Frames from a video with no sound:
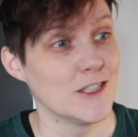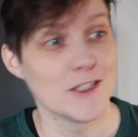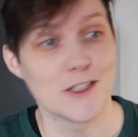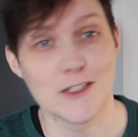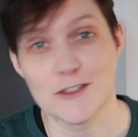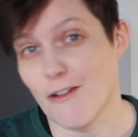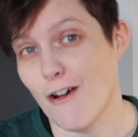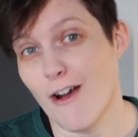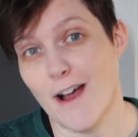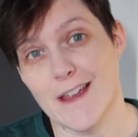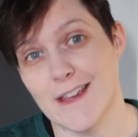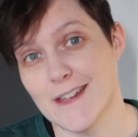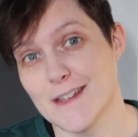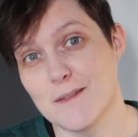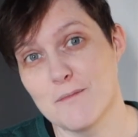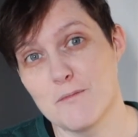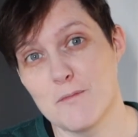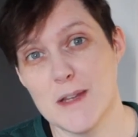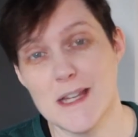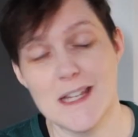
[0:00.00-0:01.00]
try
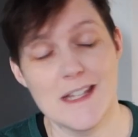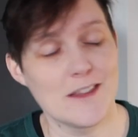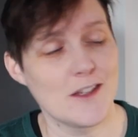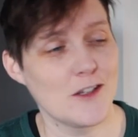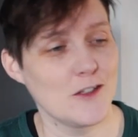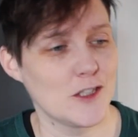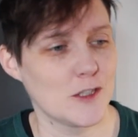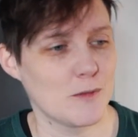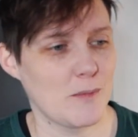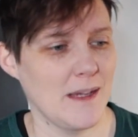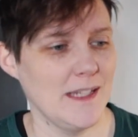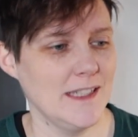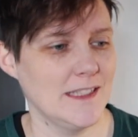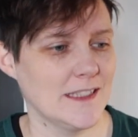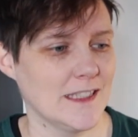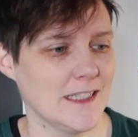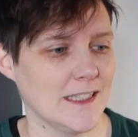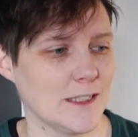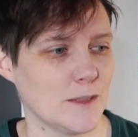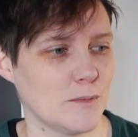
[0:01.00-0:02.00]
and be in those
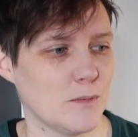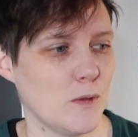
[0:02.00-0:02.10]
spaces.